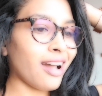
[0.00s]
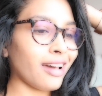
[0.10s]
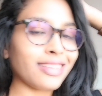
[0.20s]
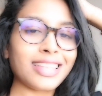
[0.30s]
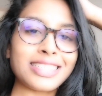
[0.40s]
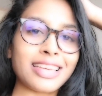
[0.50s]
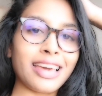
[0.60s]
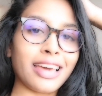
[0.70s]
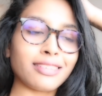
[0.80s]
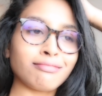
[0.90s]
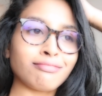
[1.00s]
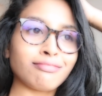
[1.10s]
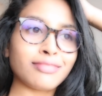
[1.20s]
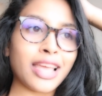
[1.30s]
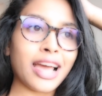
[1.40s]
I think that's it
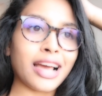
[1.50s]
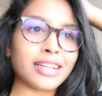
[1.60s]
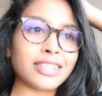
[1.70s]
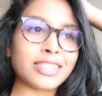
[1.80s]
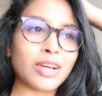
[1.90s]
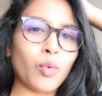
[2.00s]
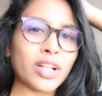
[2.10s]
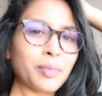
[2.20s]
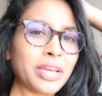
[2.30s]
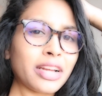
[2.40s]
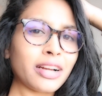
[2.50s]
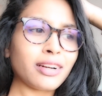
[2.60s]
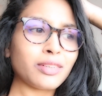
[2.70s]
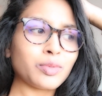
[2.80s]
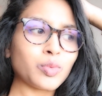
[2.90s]
and while I'm
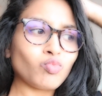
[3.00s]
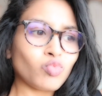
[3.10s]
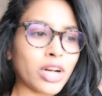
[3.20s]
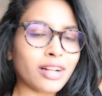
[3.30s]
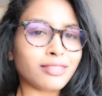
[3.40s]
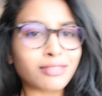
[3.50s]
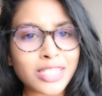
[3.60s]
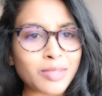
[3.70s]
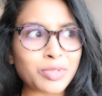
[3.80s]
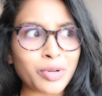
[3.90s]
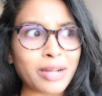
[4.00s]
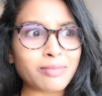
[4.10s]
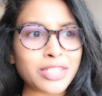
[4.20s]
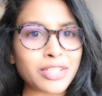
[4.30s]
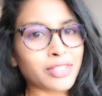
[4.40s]
here well
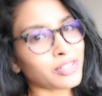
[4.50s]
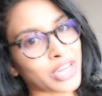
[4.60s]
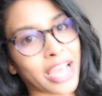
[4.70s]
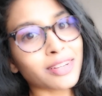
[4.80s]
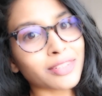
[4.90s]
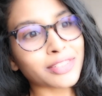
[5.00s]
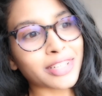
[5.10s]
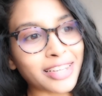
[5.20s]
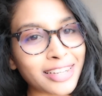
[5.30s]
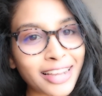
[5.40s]
subscribe to the channel